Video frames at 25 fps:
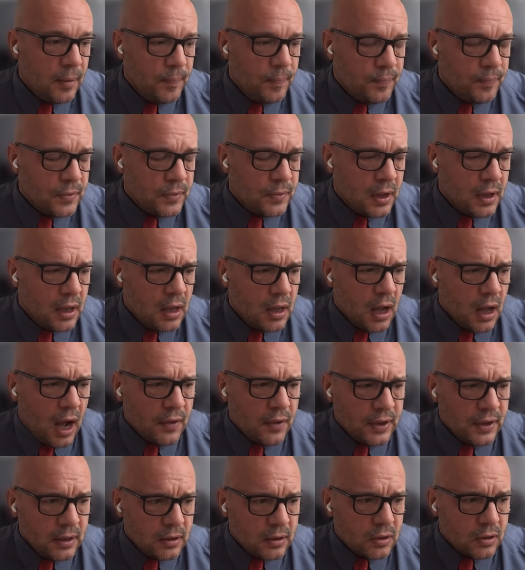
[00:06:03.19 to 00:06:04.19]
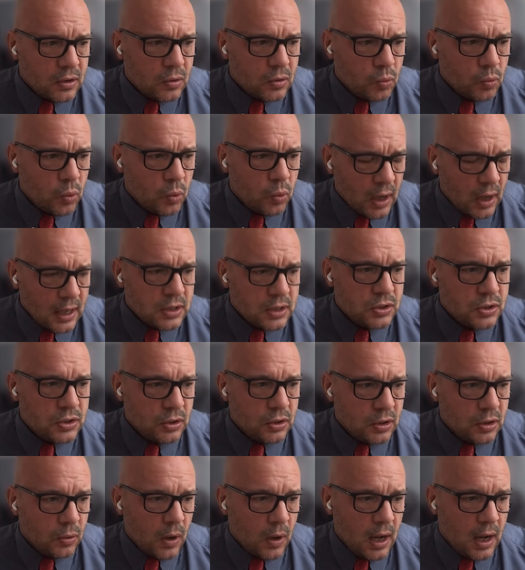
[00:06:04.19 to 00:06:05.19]
Um, I think what I
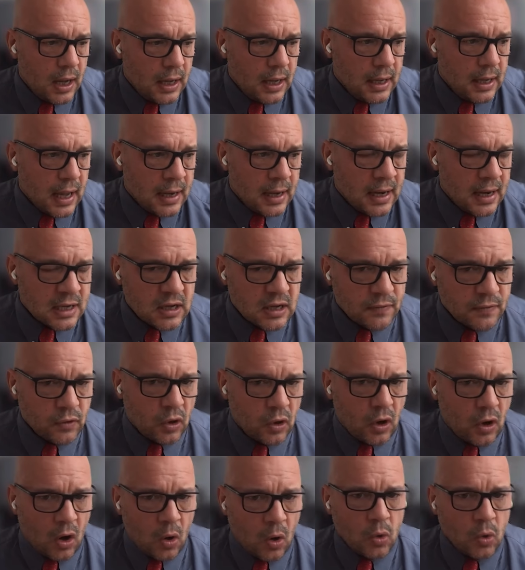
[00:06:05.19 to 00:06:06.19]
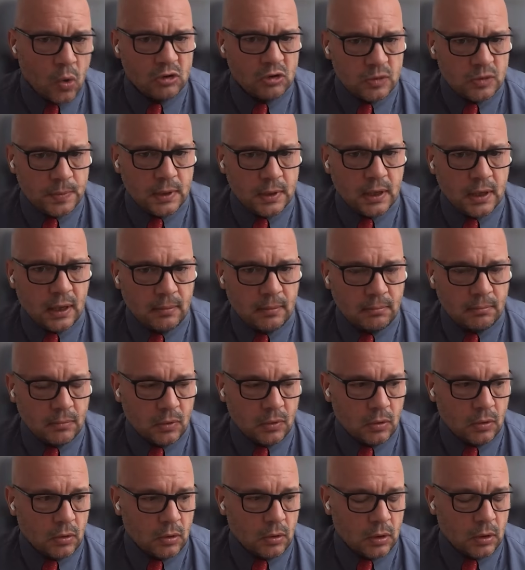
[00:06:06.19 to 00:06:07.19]
took away, and as I've got older, it's
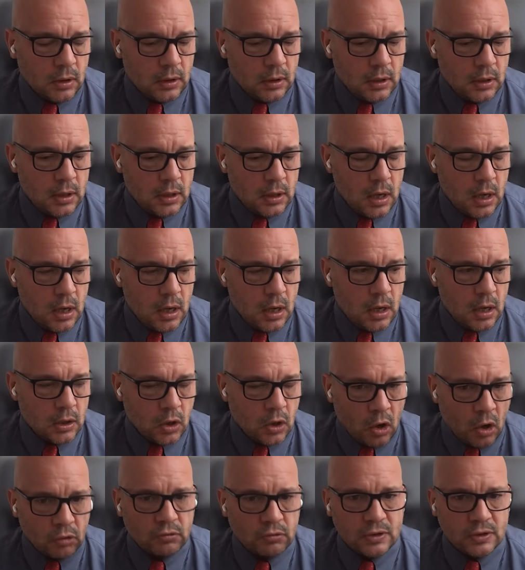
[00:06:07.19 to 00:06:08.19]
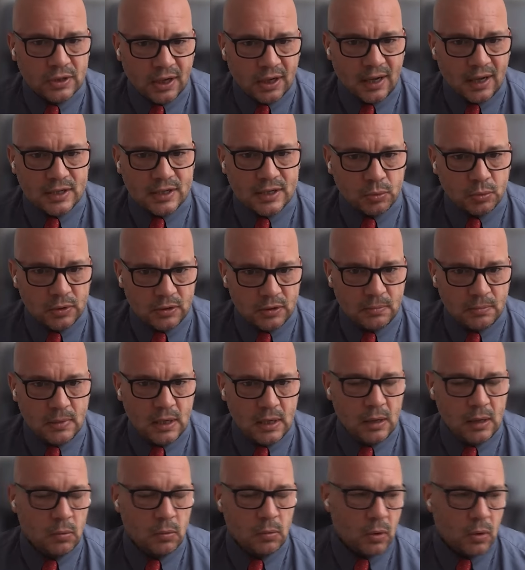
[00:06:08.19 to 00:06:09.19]
become more uh, concretized
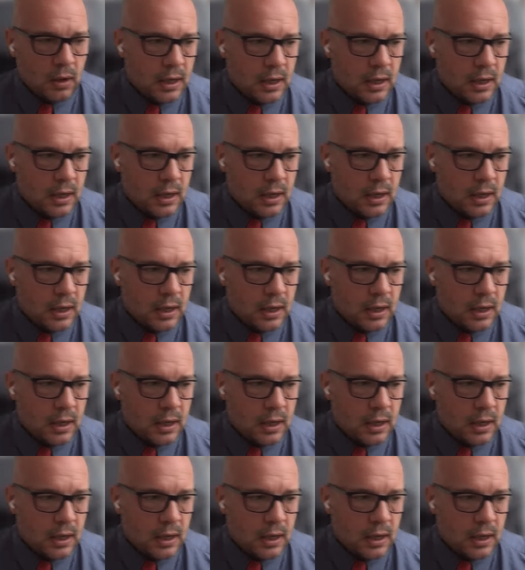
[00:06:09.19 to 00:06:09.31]
with me.